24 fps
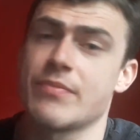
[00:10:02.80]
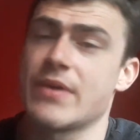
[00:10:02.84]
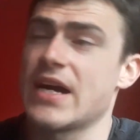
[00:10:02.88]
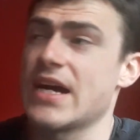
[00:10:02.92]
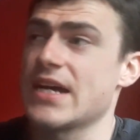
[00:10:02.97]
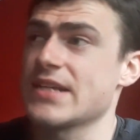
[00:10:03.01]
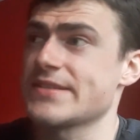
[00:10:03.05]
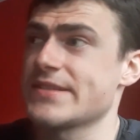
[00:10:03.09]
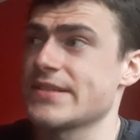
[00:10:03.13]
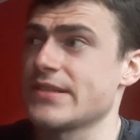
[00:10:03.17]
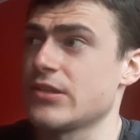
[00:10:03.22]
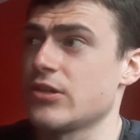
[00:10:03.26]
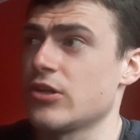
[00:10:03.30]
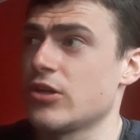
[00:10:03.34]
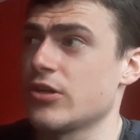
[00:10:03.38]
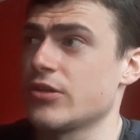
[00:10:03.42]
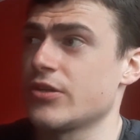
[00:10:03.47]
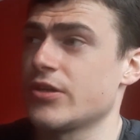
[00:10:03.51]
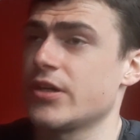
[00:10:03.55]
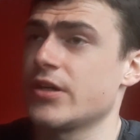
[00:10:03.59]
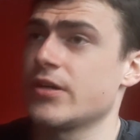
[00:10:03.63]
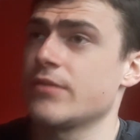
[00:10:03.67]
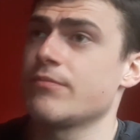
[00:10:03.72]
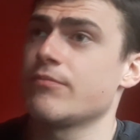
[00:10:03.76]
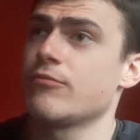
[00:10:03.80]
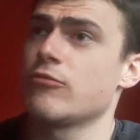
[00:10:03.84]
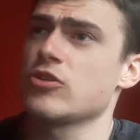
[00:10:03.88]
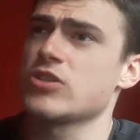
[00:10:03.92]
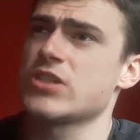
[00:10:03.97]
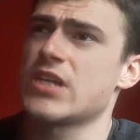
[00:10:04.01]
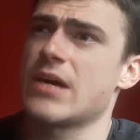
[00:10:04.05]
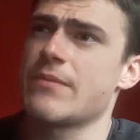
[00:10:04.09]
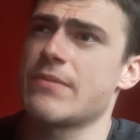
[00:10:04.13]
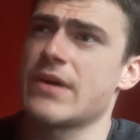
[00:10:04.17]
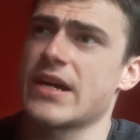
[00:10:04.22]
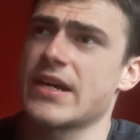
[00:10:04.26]
Barcelona. Was
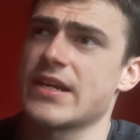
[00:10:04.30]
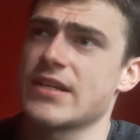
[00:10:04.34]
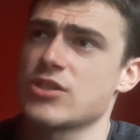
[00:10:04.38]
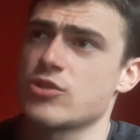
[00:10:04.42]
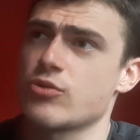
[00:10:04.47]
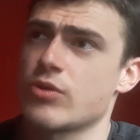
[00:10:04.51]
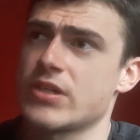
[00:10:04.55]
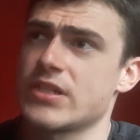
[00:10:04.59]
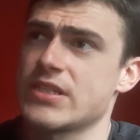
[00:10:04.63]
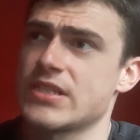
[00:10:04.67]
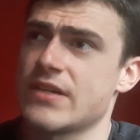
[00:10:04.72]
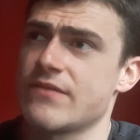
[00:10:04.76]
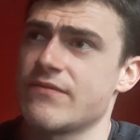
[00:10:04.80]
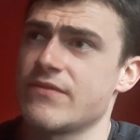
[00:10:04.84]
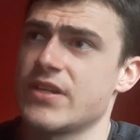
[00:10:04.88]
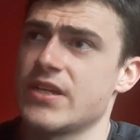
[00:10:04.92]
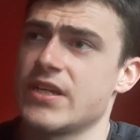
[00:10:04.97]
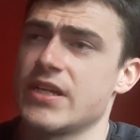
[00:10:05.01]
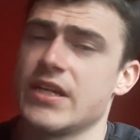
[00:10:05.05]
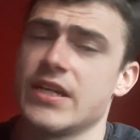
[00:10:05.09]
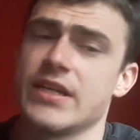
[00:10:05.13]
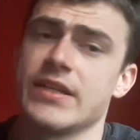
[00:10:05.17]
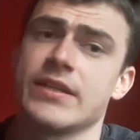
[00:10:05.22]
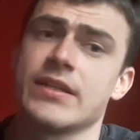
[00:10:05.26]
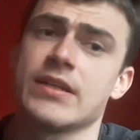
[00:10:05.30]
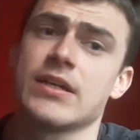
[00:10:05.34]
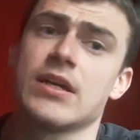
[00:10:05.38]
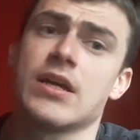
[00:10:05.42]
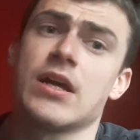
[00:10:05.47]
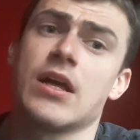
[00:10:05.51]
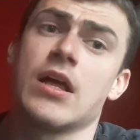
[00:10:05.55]
that back in 2017?